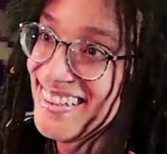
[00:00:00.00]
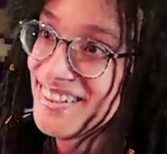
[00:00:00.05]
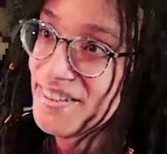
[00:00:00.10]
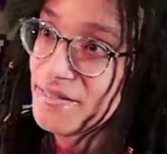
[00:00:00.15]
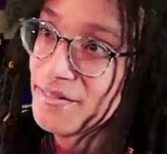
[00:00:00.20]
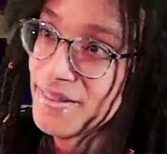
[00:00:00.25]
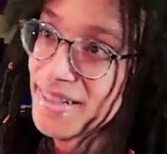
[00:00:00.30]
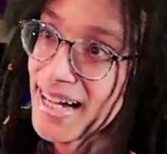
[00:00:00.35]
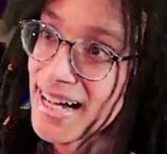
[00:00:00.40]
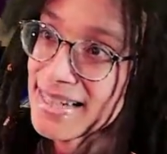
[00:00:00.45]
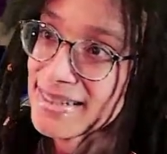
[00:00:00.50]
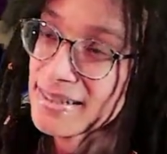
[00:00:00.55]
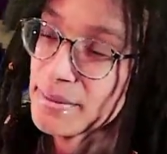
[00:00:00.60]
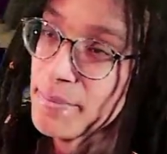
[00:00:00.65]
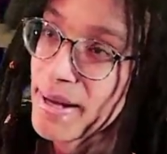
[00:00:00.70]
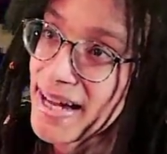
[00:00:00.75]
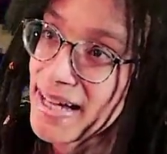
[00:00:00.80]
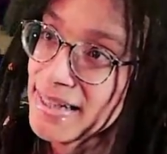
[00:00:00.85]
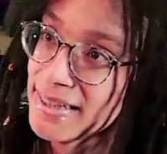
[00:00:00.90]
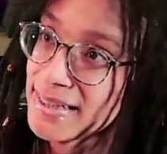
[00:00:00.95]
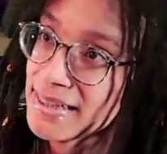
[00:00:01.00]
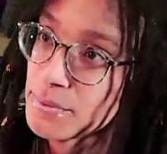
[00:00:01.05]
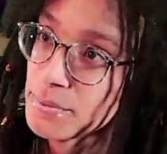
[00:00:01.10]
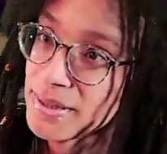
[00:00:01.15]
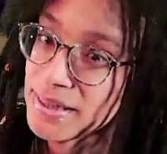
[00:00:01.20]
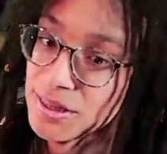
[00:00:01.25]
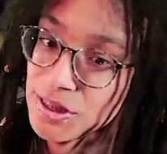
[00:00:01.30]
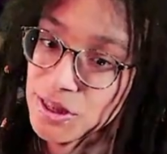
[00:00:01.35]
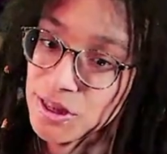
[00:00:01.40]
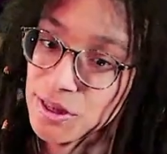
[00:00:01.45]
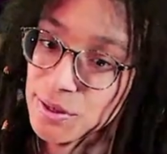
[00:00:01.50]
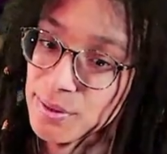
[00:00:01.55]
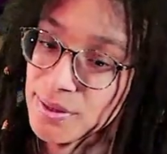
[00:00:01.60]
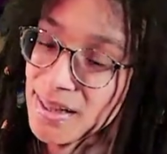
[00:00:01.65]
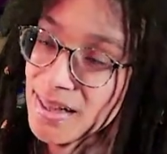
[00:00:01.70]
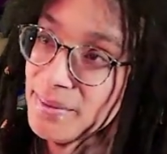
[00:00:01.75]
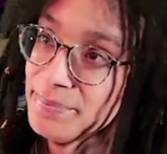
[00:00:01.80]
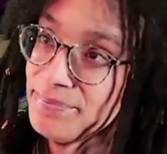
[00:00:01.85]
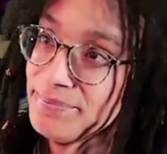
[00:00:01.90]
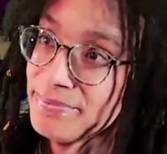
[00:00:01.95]
We got some aliens, we can shoot
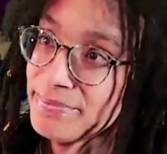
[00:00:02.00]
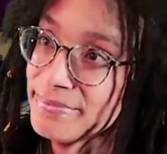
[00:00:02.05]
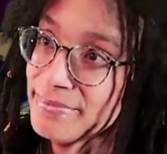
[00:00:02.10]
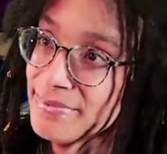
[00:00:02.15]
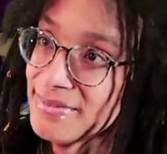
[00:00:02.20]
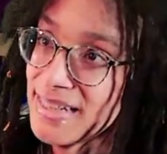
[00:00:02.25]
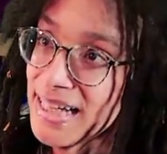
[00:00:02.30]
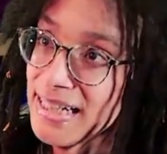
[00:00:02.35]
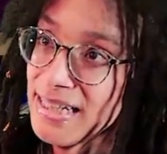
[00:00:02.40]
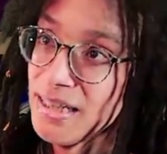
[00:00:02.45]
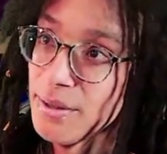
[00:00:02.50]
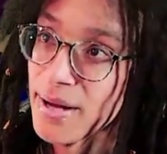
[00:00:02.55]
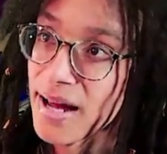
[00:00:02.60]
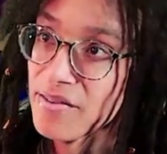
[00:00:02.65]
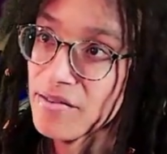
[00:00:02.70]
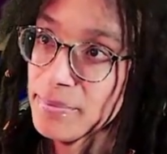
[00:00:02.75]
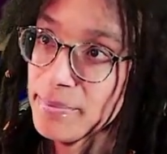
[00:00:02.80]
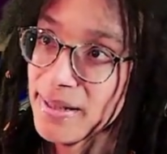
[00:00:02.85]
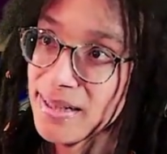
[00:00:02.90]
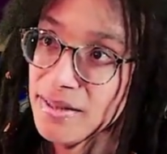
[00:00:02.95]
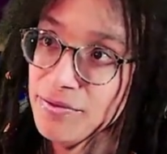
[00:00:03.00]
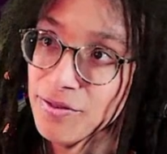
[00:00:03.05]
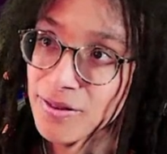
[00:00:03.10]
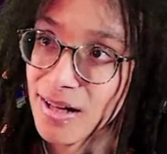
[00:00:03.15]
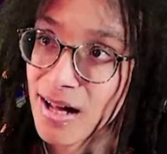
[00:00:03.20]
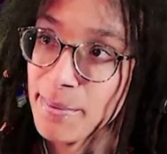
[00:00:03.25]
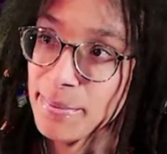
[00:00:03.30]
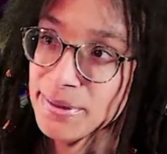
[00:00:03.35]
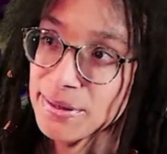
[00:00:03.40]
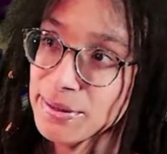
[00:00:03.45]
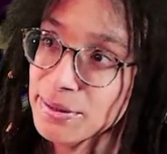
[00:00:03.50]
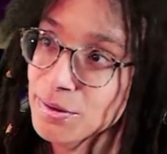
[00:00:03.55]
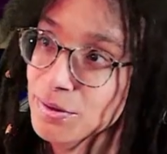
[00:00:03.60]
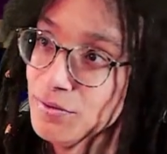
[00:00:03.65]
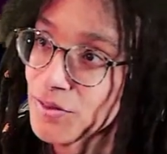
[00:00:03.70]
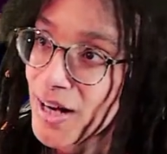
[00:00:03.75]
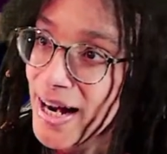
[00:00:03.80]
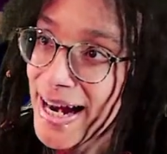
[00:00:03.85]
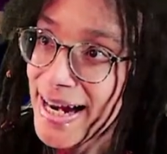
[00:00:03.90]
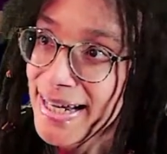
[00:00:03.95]
them. Thank you everybody for coming through, for
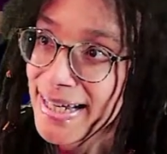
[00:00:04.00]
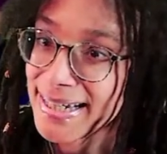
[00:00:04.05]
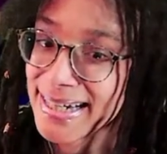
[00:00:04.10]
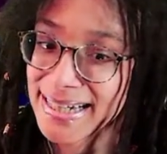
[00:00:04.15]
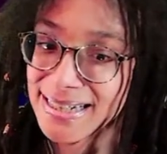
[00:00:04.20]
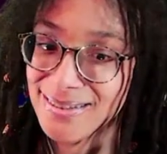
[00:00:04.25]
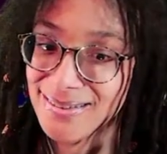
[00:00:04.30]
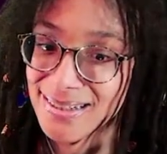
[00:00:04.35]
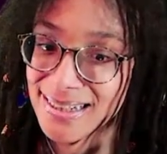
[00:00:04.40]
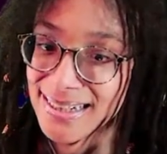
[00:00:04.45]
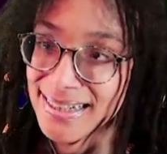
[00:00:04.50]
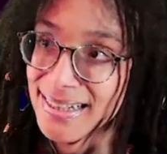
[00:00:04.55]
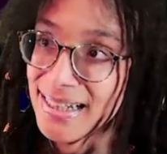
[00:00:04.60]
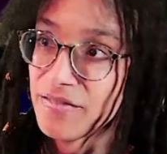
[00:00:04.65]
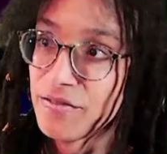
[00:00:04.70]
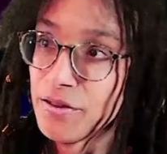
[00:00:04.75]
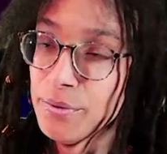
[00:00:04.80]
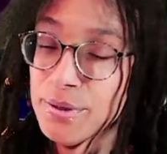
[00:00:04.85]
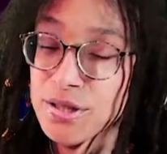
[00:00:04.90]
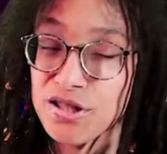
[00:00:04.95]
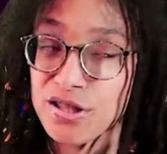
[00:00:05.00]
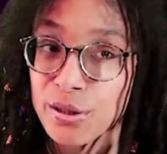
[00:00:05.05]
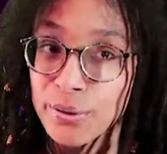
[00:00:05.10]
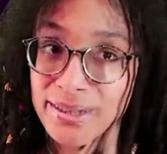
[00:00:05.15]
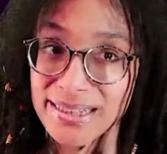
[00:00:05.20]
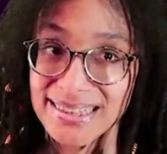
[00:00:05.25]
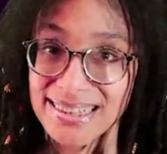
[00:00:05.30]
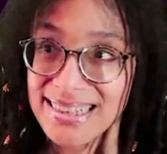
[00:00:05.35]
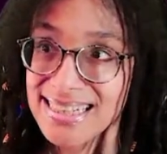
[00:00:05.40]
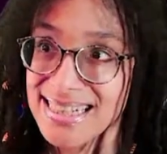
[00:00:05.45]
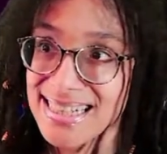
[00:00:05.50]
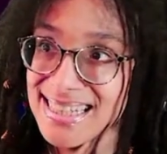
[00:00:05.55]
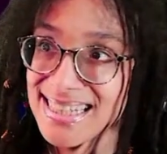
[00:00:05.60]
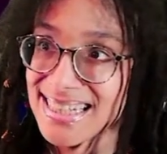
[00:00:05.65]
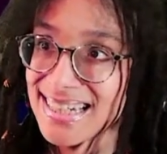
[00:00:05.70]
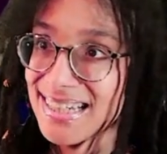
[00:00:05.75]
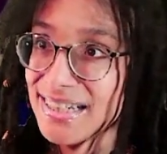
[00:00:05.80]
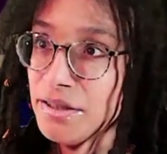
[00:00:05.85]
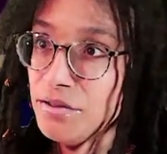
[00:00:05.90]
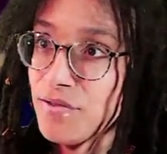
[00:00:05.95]
hanging out. If you enjoyed this,
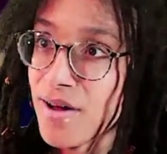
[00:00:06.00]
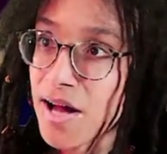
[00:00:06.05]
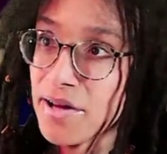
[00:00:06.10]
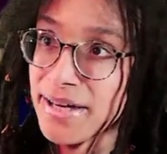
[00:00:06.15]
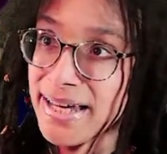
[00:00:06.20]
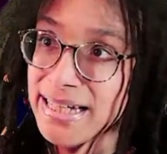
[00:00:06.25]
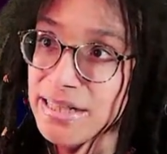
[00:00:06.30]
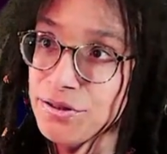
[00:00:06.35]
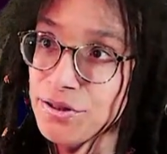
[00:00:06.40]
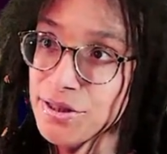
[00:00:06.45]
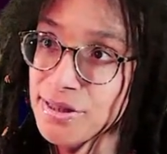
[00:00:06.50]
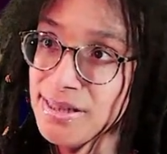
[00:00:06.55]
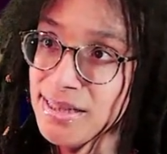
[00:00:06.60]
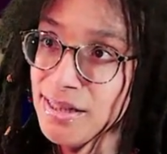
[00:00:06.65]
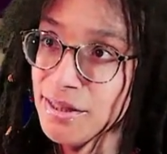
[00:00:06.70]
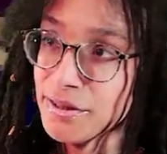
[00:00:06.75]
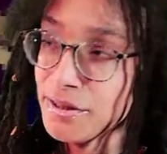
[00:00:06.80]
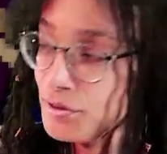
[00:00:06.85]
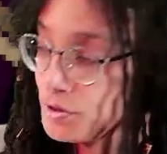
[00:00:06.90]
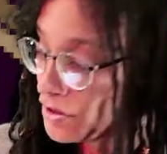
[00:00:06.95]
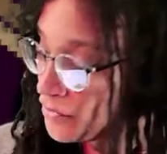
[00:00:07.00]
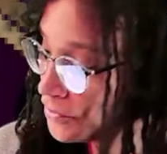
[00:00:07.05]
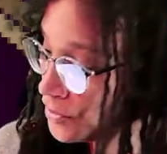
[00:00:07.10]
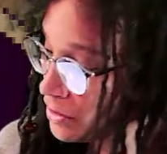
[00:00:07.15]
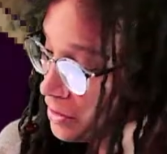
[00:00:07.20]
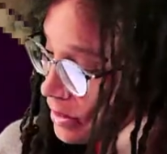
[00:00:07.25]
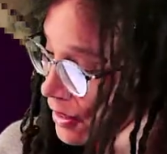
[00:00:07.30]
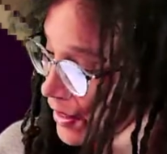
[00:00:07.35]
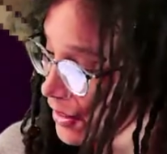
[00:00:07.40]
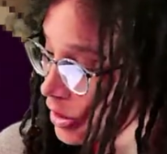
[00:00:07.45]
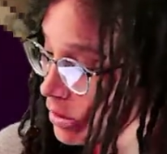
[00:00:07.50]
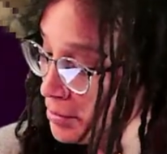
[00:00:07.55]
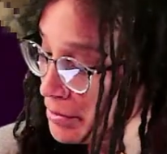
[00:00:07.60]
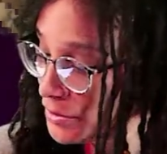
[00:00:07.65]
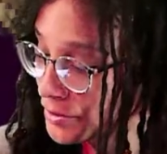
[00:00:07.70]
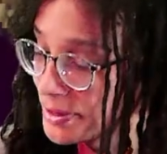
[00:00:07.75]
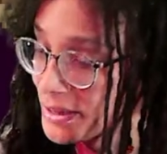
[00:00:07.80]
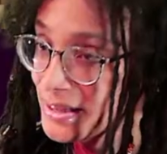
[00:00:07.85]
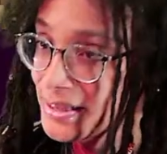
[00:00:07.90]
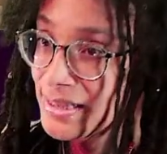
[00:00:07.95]
you found it interesting or useful, I hope you'll
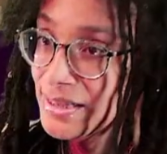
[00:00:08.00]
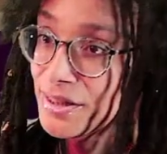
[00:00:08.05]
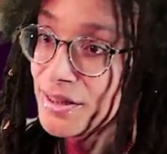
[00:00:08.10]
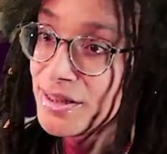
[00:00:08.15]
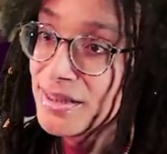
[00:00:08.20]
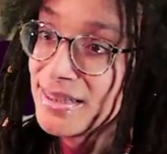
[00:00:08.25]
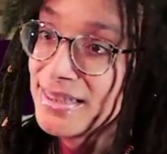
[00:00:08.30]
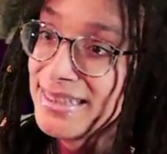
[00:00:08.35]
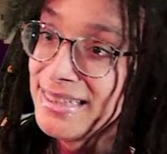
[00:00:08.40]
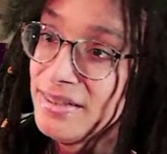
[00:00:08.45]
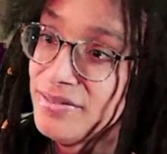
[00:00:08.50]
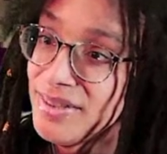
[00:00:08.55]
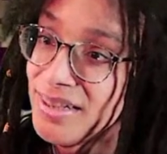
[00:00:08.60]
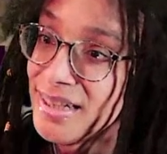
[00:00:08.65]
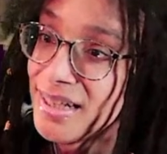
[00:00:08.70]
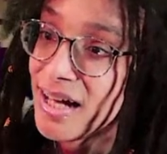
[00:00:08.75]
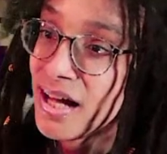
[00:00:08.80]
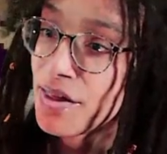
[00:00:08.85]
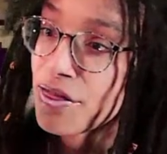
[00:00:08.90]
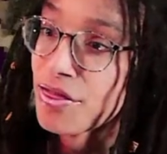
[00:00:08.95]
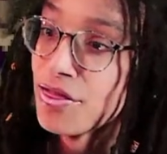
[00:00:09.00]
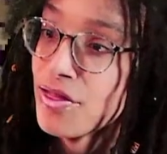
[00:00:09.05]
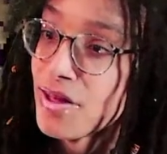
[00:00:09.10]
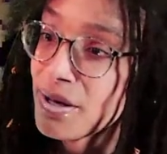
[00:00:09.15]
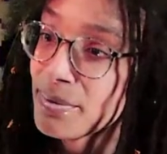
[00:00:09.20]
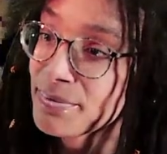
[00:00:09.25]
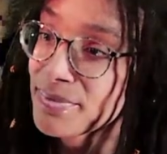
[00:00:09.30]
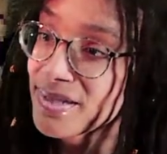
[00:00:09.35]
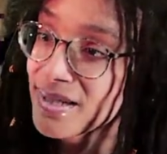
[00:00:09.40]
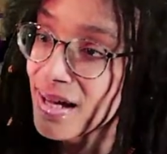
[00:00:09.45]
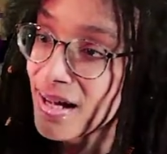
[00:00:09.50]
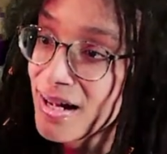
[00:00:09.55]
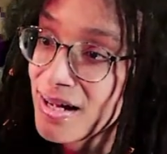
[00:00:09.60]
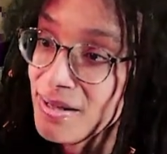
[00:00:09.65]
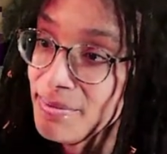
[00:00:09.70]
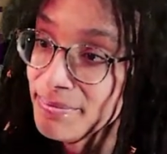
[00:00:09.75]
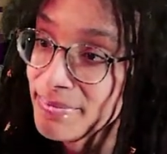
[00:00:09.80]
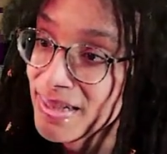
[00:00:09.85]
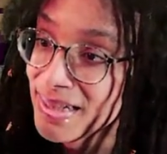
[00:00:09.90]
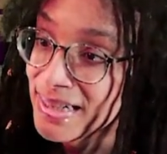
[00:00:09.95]
consider leaving a thumbs
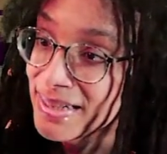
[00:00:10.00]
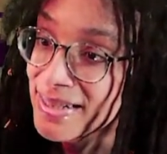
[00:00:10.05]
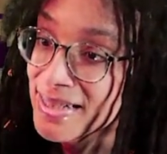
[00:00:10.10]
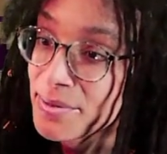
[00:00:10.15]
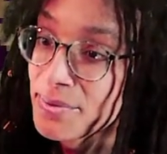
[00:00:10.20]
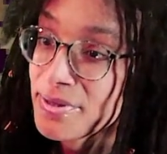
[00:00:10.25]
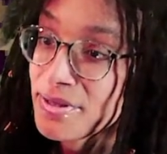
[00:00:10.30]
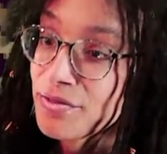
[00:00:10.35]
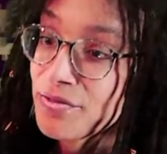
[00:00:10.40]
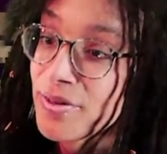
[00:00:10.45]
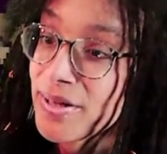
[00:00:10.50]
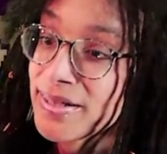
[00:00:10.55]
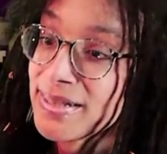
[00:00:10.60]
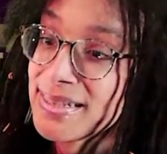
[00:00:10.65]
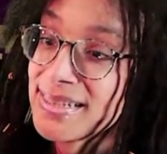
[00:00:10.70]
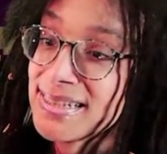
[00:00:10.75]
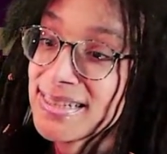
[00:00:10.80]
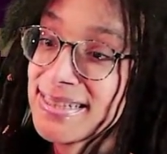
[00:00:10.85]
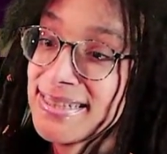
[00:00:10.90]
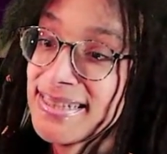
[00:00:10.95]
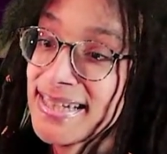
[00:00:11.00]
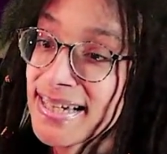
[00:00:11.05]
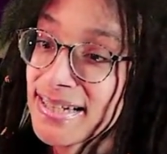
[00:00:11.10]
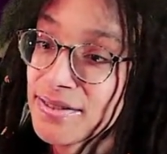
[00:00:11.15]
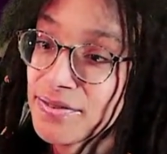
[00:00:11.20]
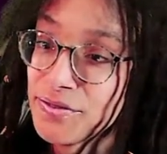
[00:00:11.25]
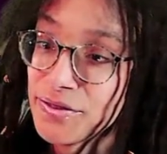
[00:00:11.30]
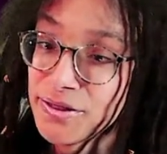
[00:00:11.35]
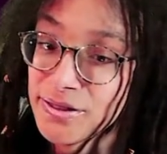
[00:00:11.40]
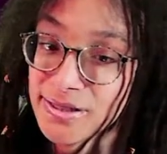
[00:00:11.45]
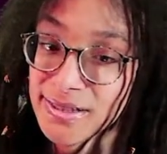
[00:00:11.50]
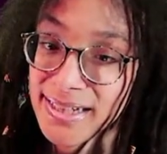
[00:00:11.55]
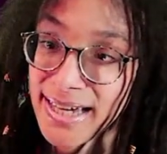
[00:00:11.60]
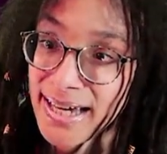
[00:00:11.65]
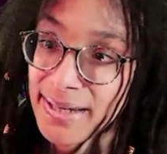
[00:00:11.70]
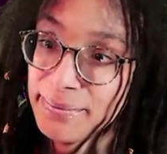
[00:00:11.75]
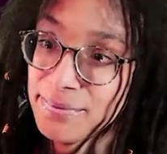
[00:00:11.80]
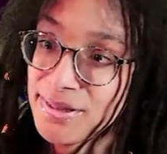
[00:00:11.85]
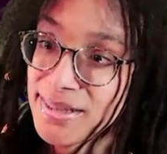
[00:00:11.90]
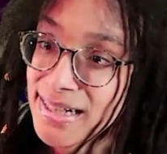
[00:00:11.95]
up. This was a very successful
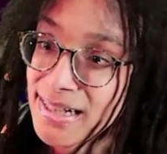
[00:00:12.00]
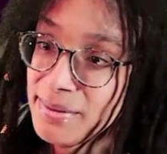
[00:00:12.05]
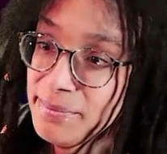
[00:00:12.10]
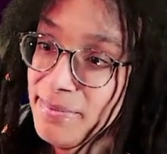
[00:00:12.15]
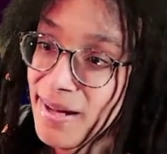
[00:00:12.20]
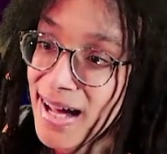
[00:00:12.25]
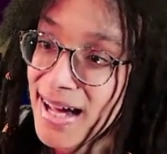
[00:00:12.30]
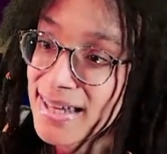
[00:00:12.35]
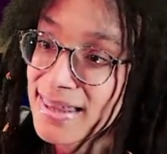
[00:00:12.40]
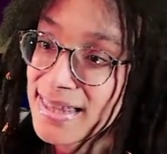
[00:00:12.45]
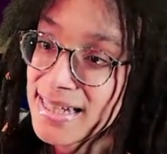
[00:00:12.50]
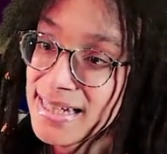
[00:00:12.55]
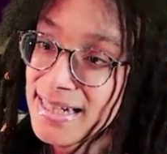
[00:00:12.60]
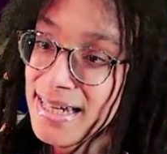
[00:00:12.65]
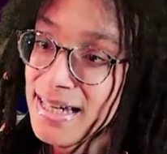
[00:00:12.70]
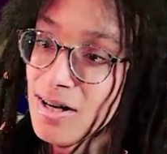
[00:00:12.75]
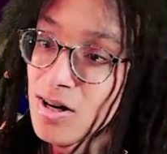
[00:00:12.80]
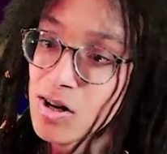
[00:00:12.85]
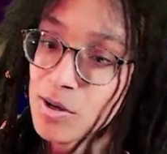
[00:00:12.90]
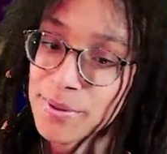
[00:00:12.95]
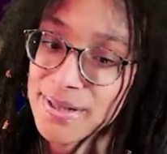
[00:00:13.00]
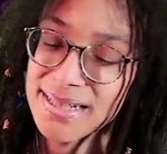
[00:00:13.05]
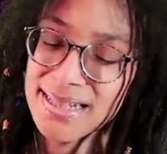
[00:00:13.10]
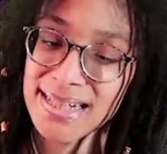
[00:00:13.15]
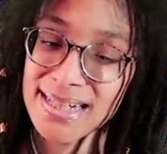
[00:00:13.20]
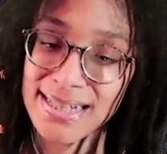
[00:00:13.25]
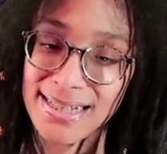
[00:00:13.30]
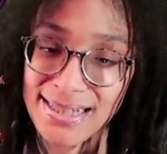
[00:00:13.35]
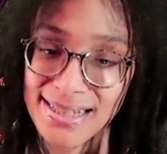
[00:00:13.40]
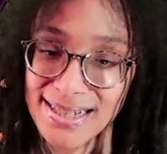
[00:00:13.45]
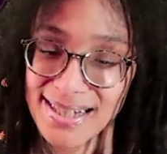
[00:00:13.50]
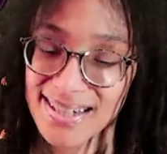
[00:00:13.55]
game jam, I think. It always is.